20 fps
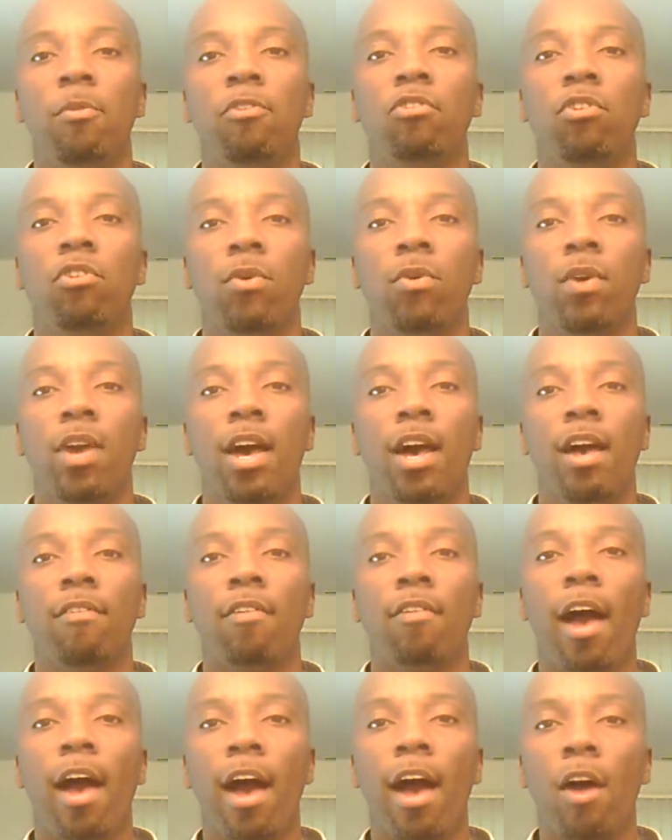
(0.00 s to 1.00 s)
Let me show you
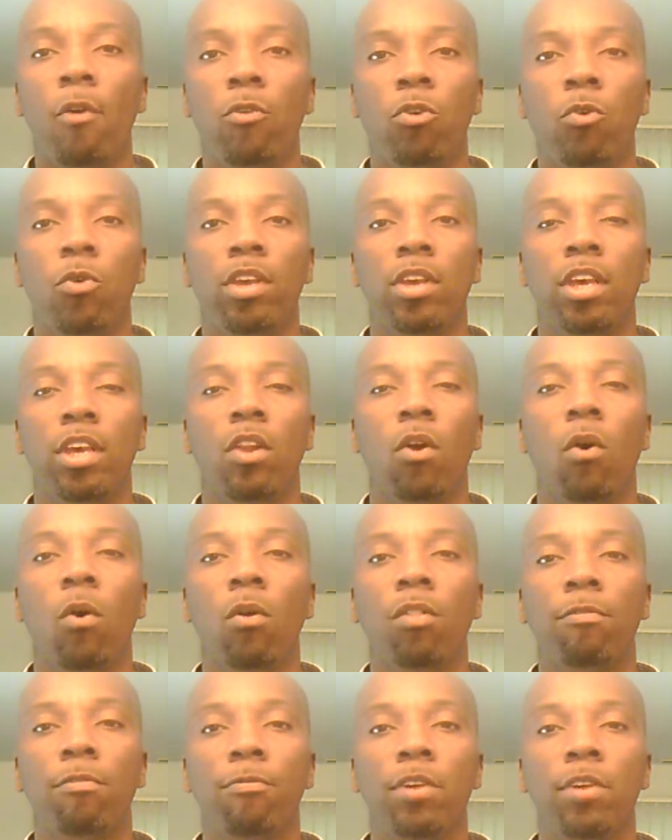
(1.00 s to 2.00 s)
guys how you can get
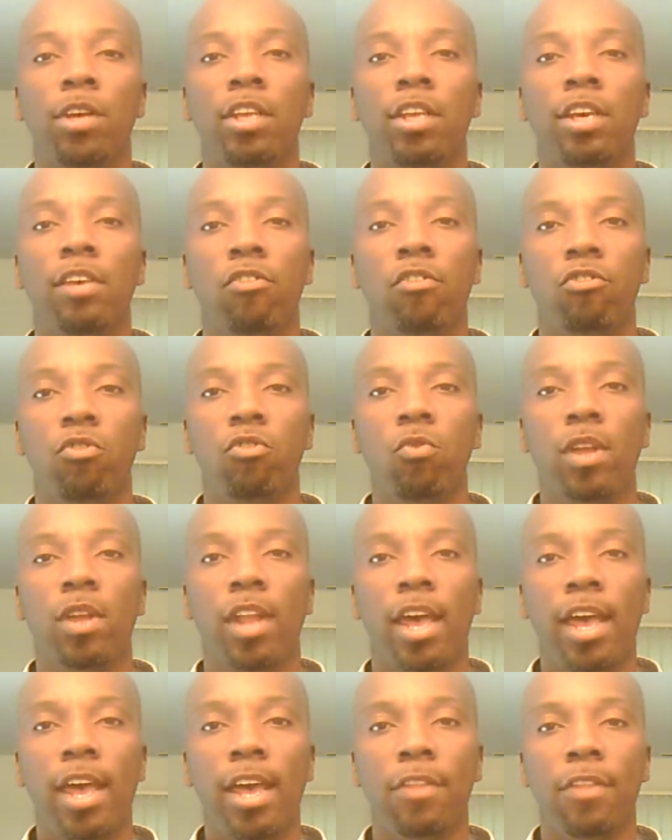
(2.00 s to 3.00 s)
all the free leads that
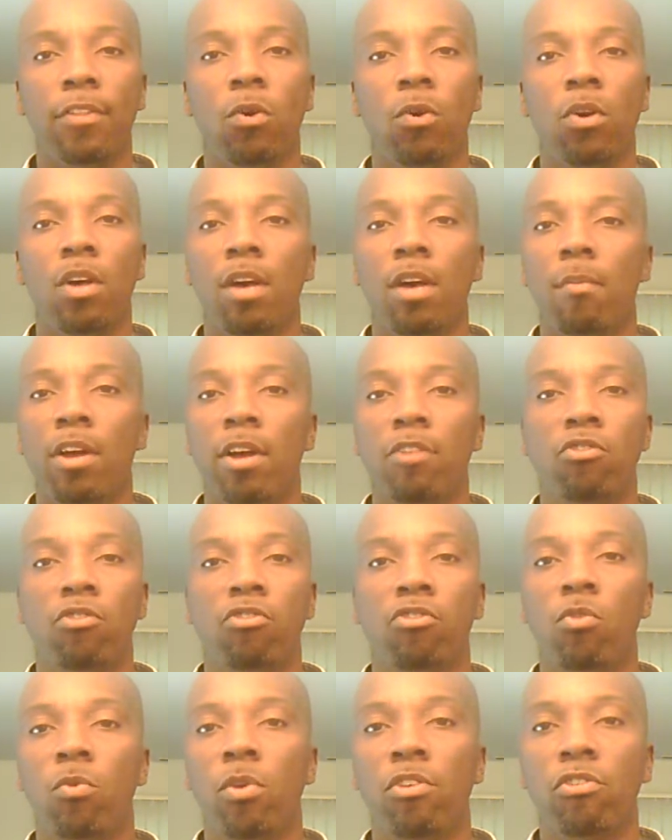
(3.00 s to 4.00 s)
you can handle by
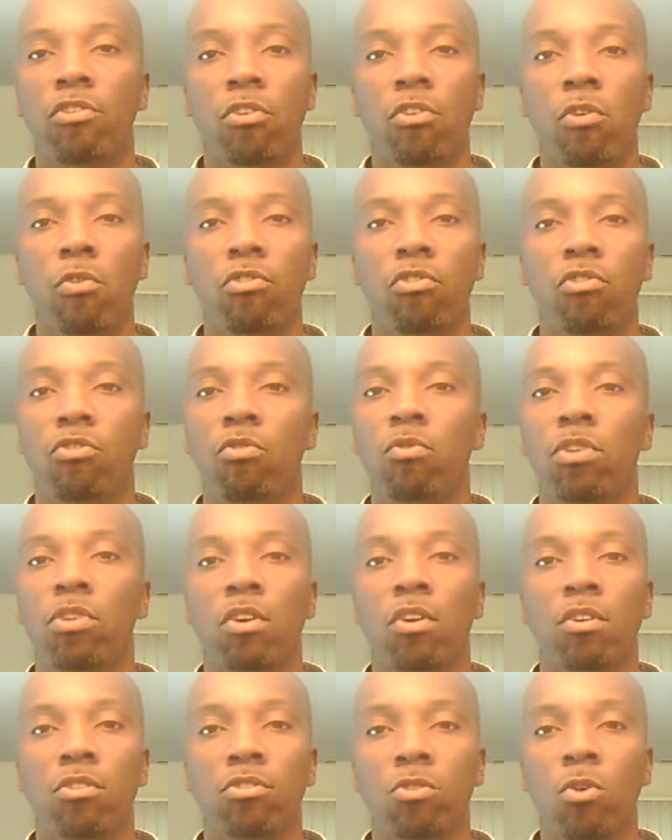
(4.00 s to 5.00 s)
just doing searches
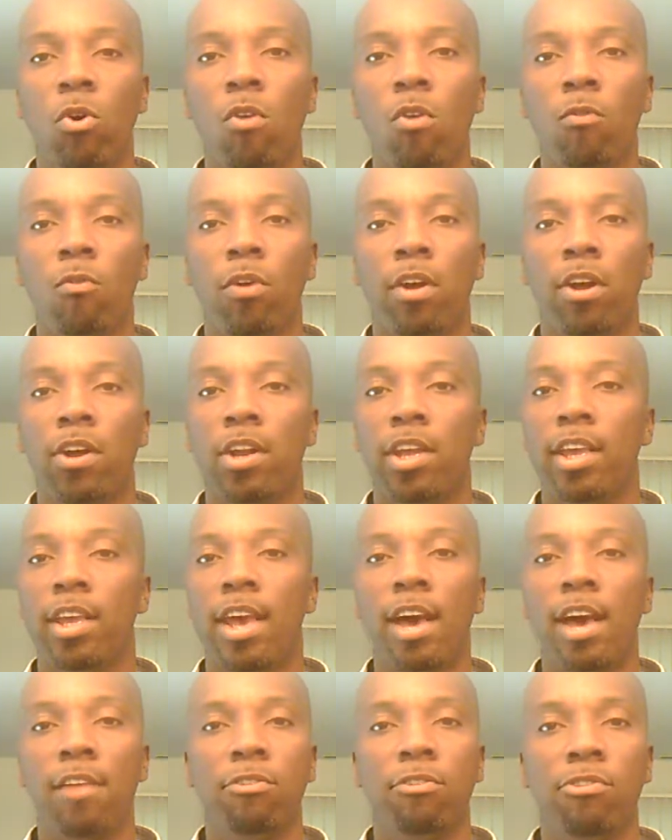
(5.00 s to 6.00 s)
using our software, and
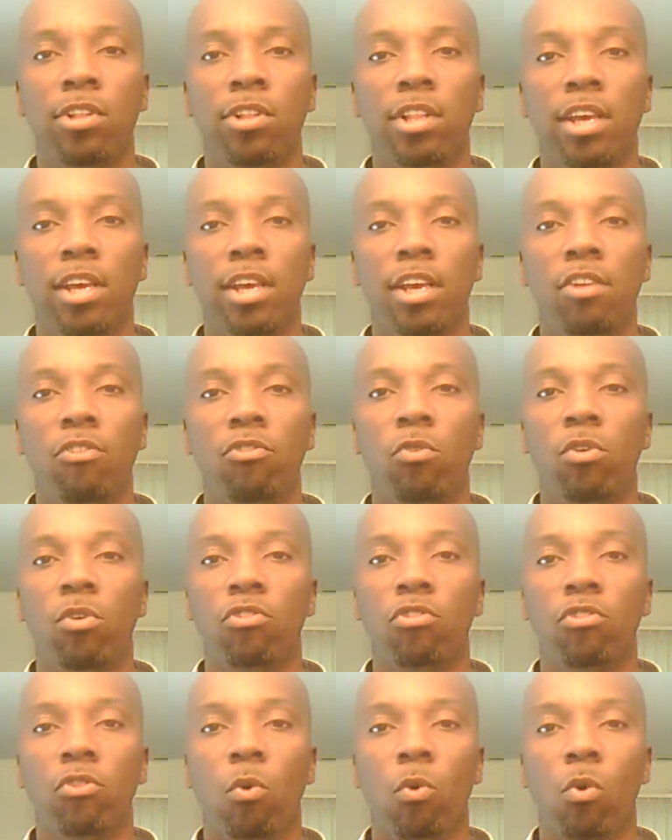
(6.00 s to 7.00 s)
it gathers the leads,
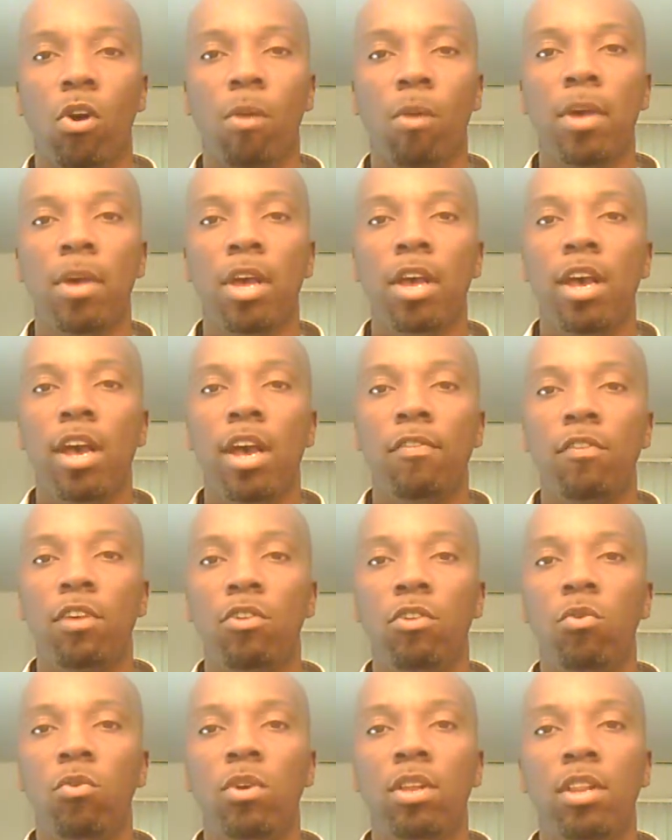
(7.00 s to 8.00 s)
you can store them,
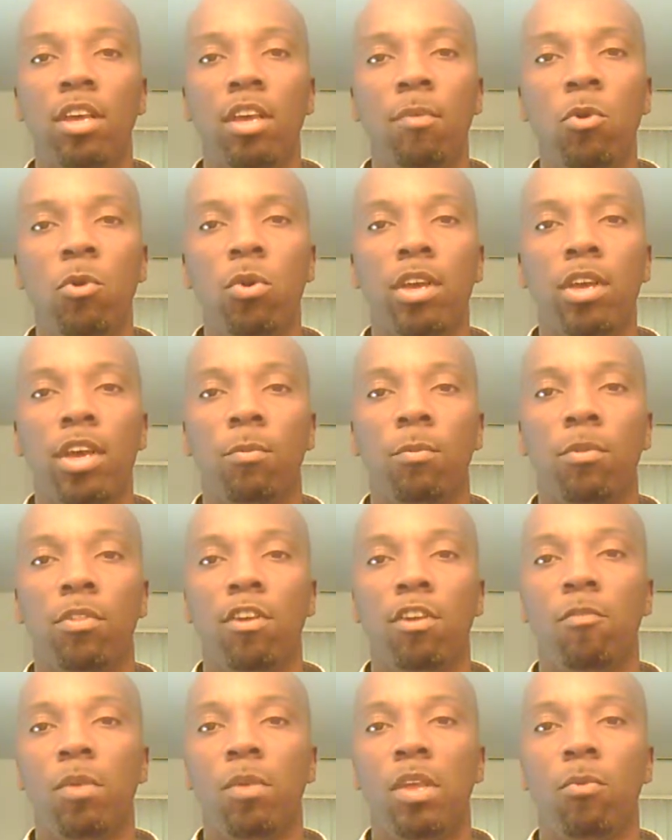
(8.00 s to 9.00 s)
and then you can
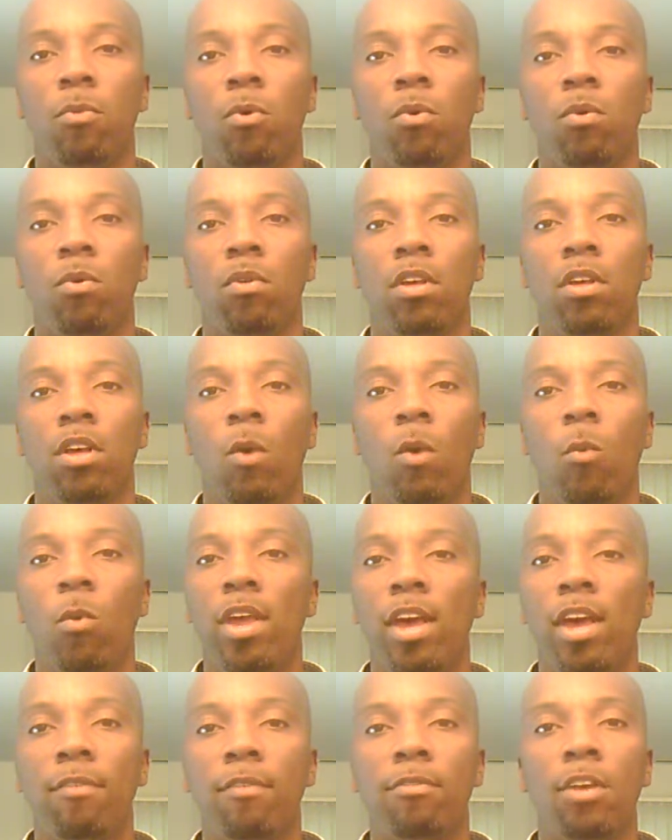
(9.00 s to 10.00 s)
communicate with these people.
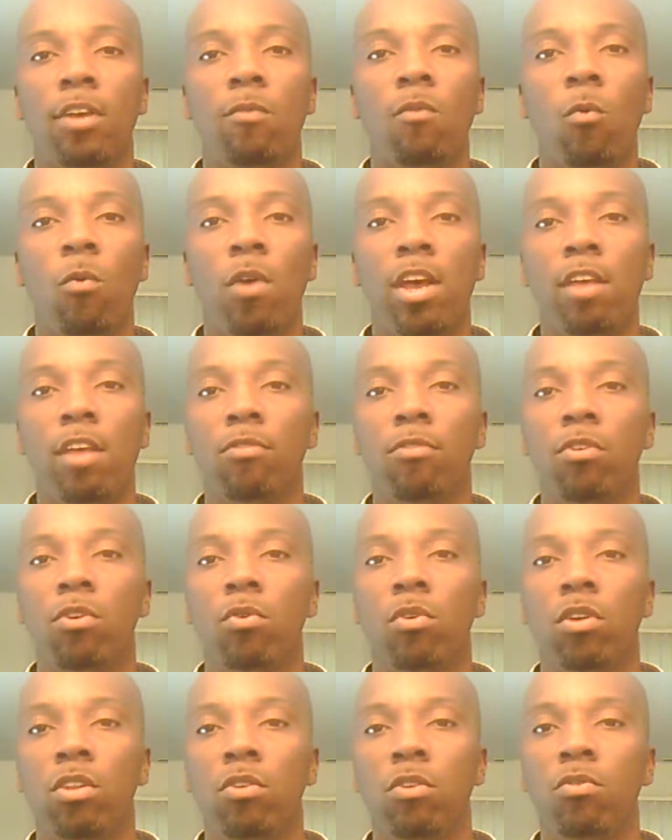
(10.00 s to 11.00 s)
We have several ways
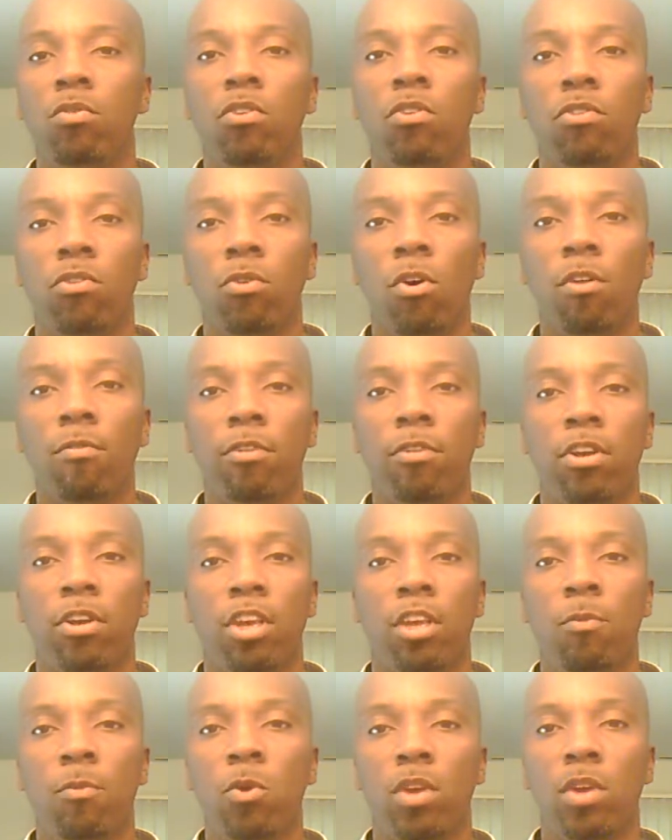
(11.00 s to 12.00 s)
for you can use this
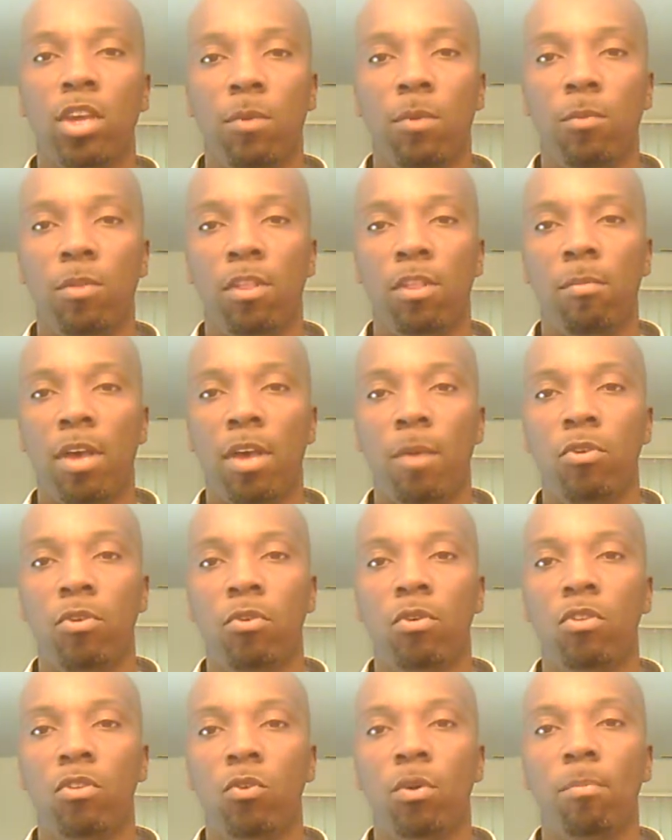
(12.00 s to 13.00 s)
software to communicate with these
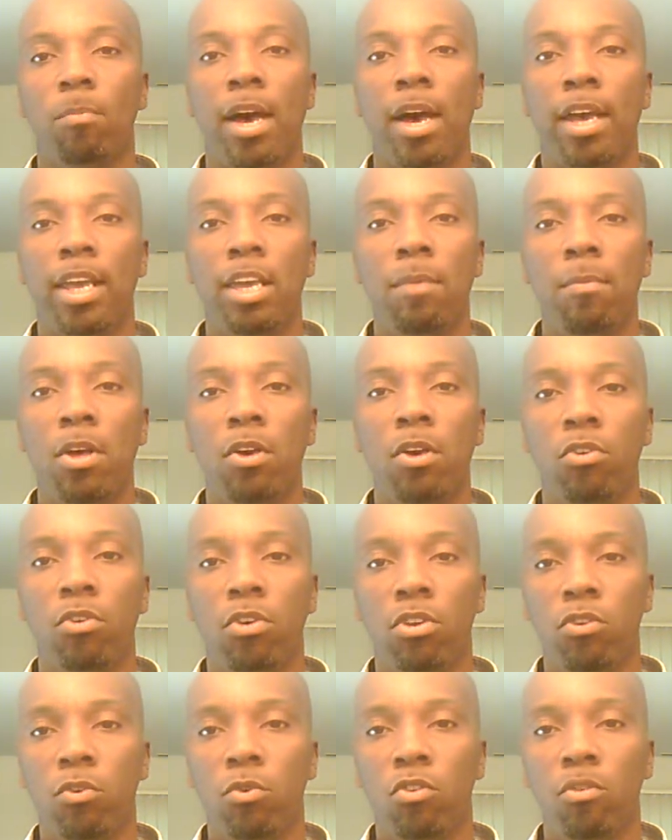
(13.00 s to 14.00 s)
people. You can do it by email,
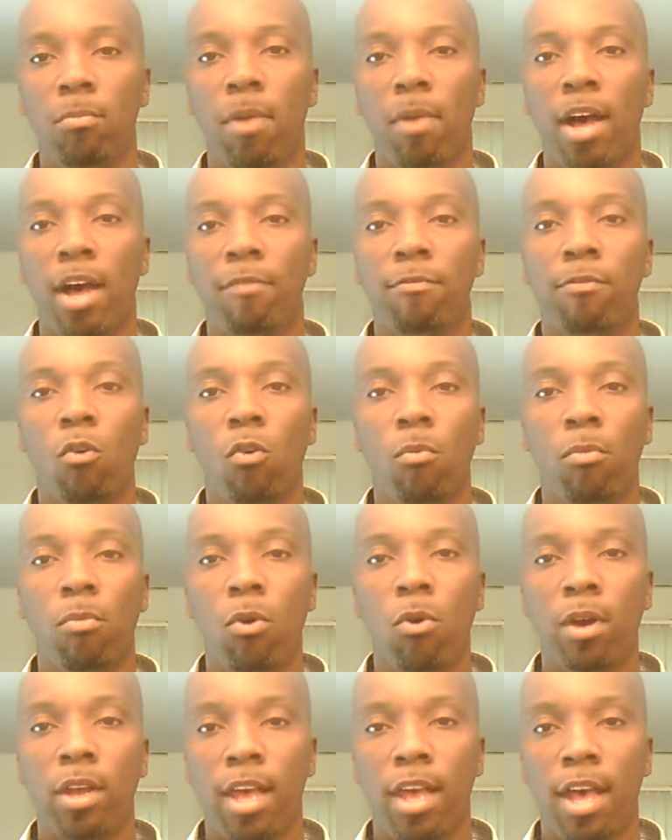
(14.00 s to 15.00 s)
you can use it by
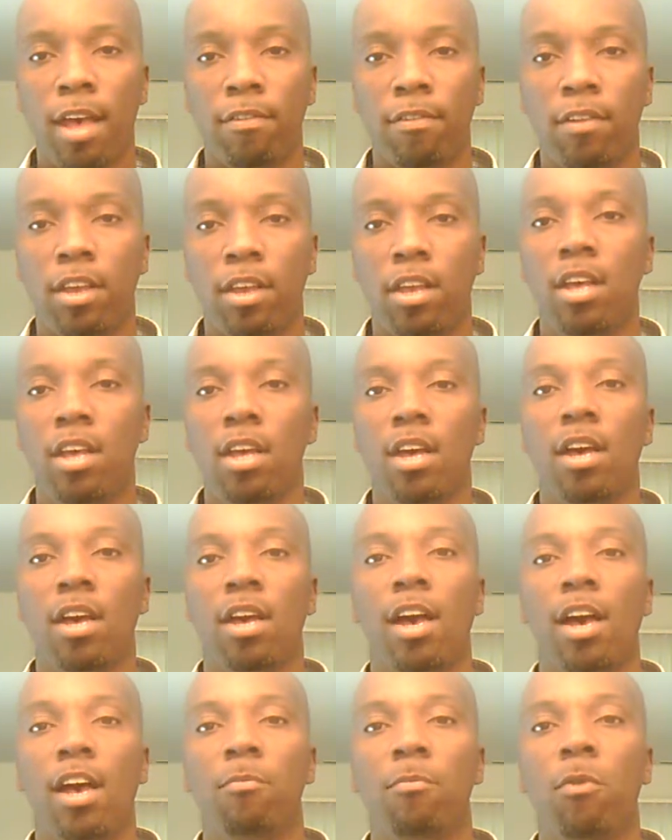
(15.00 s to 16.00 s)
phone broadcasting.
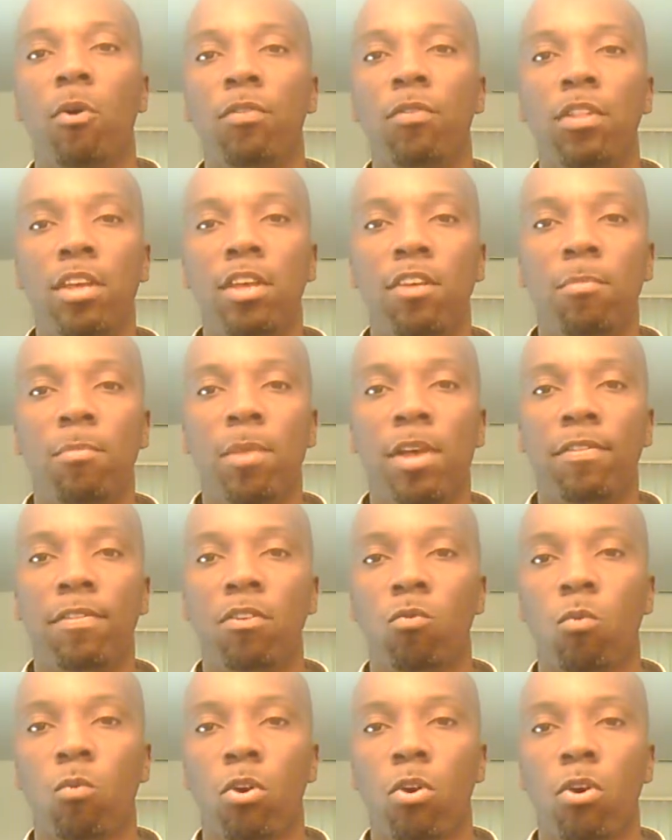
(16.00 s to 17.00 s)
Guys, both of these
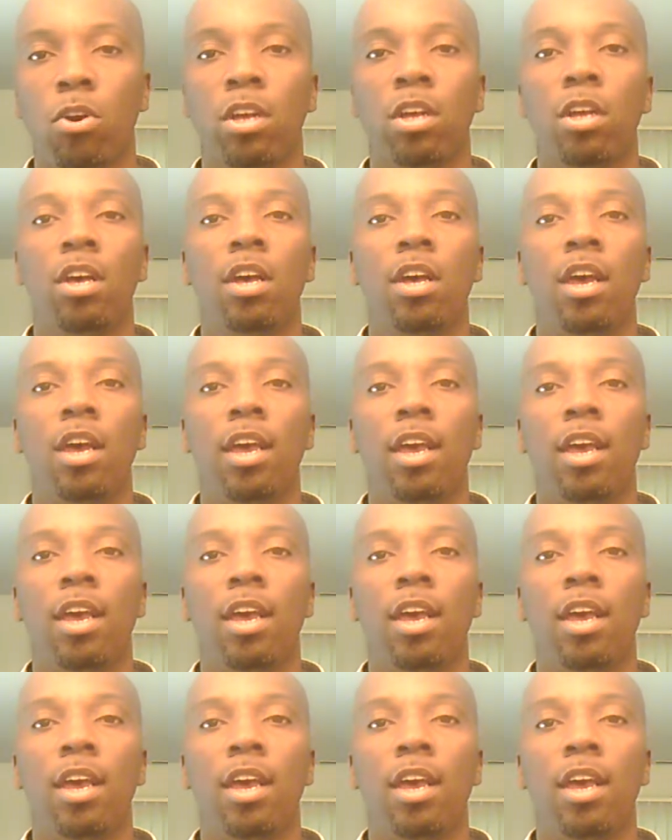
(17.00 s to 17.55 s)
methods work.